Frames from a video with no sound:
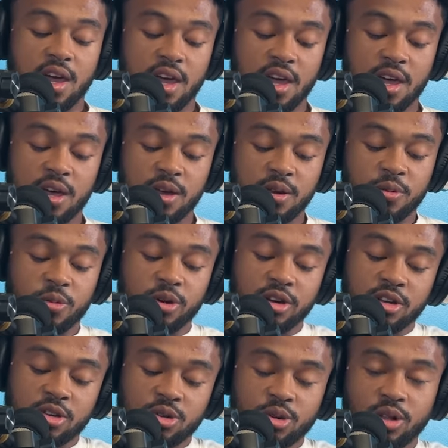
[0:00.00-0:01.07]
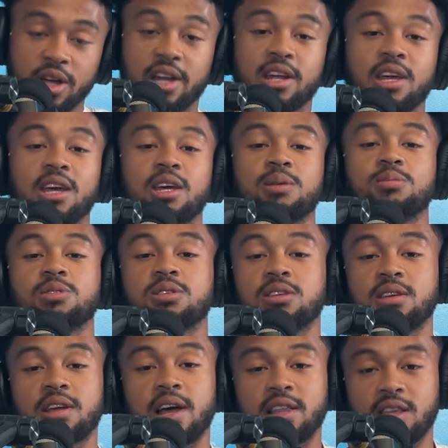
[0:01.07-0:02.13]
and we're gonna do a lot of games
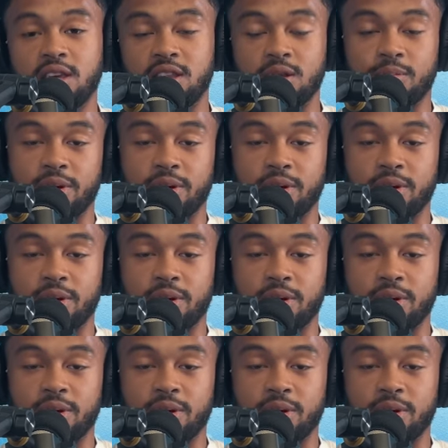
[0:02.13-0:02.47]
at the end of the